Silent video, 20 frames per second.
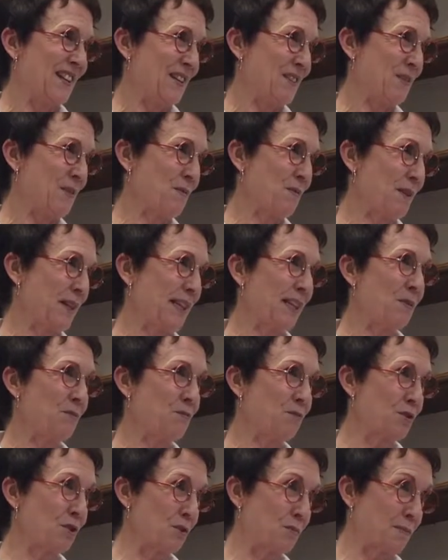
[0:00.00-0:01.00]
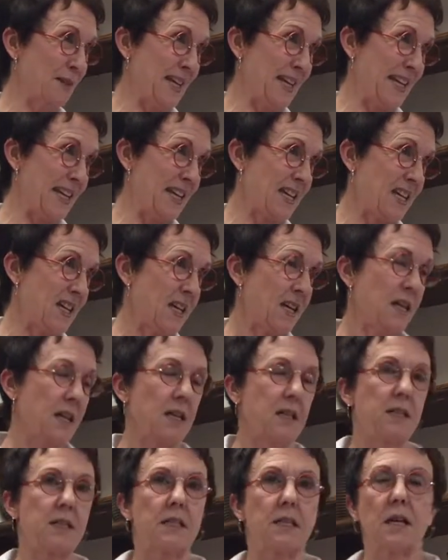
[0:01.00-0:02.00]
these are really roomy.
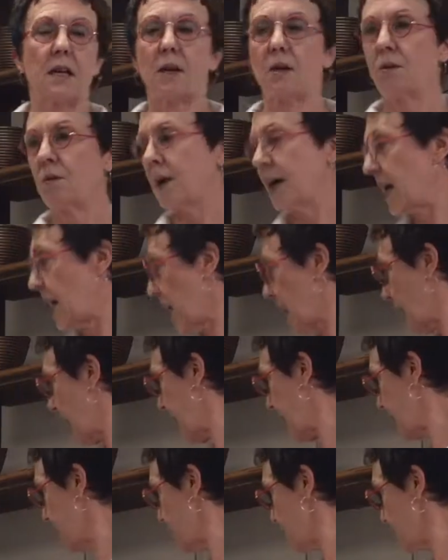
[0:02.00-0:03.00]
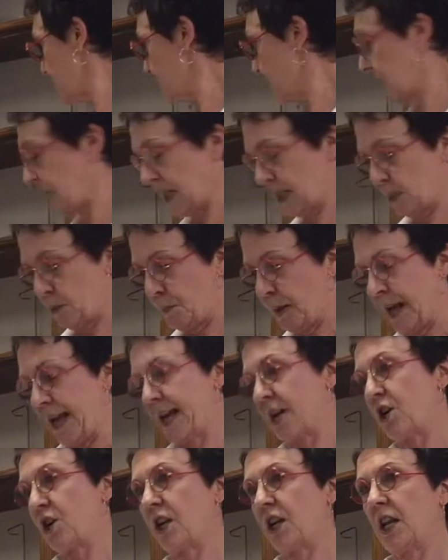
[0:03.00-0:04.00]
So I use this
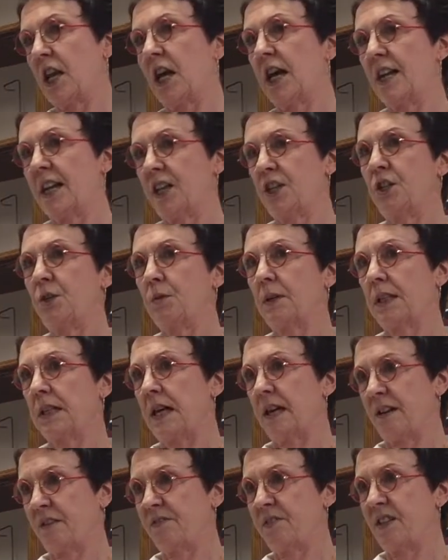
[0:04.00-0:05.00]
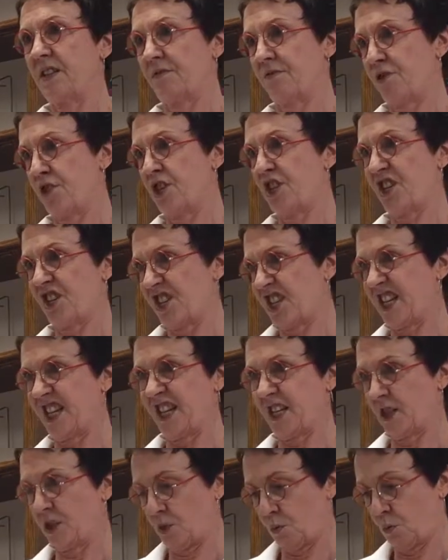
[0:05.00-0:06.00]
pattern a lot, and I do a lot of different
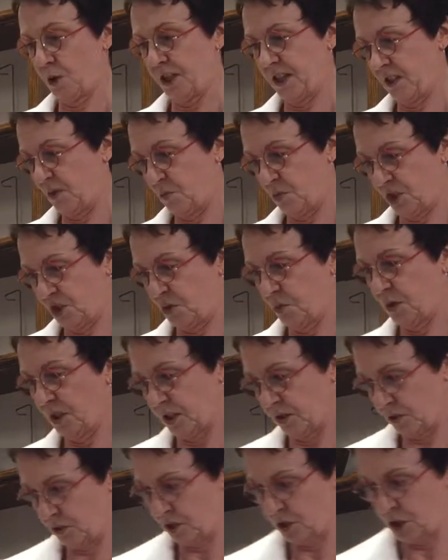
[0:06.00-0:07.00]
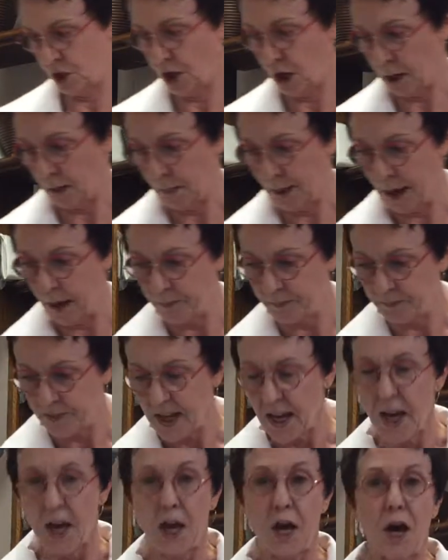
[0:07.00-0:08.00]
things with it, which we'll talk about.
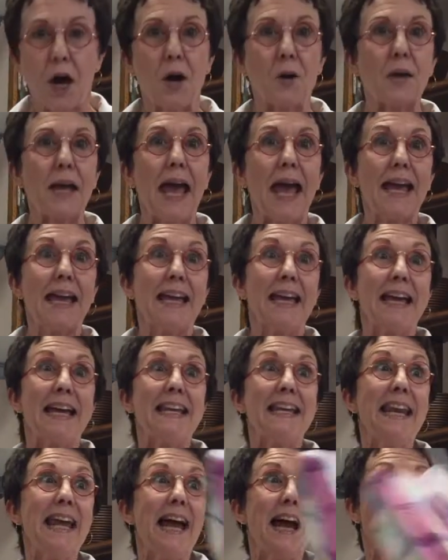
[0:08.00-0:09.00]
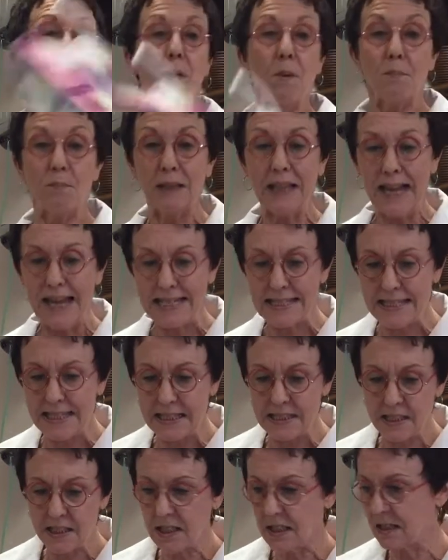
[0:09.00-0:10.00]
Okay, now,
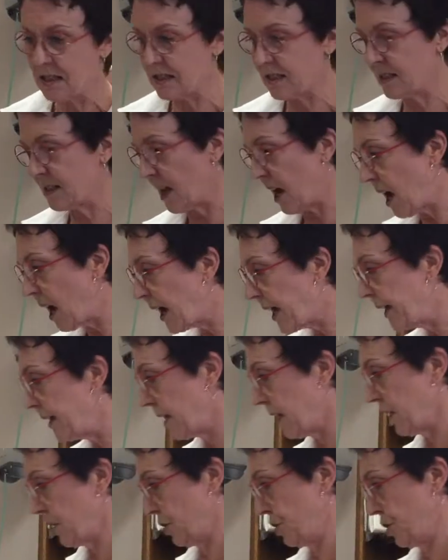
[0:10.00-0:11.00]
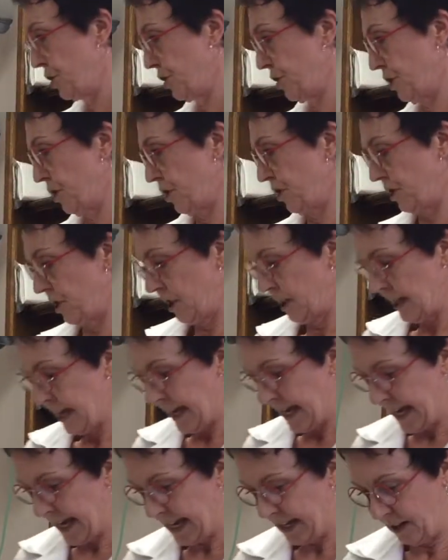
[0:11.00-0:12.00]
places to design on a shirt.
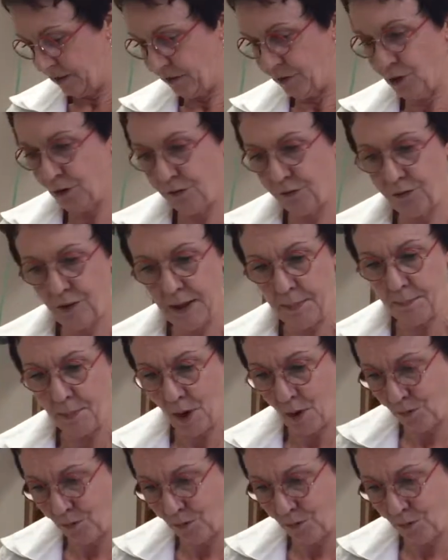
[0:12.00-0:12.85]
And if you'll flip